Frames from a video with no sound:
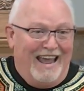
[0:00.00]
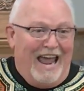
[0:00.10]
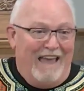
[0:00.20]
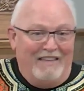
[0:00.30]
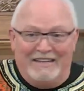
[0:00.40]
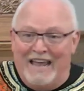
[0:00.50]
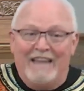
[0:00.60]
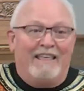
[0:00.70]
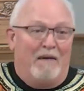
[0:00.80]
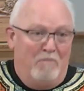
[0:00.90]
And they
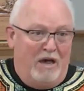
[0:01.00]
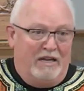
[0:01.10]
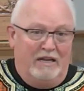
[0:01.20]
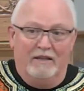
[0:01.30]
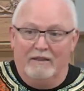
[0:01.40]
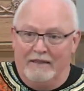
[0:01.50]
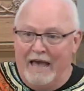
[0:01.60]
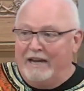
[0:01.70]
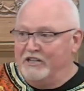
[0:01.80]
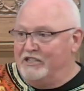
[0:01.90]
take that money
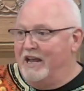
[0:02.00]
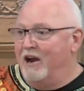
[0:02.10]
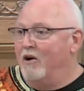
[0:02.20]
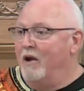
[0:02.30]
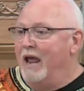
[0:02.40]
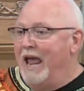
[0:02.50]
that is there,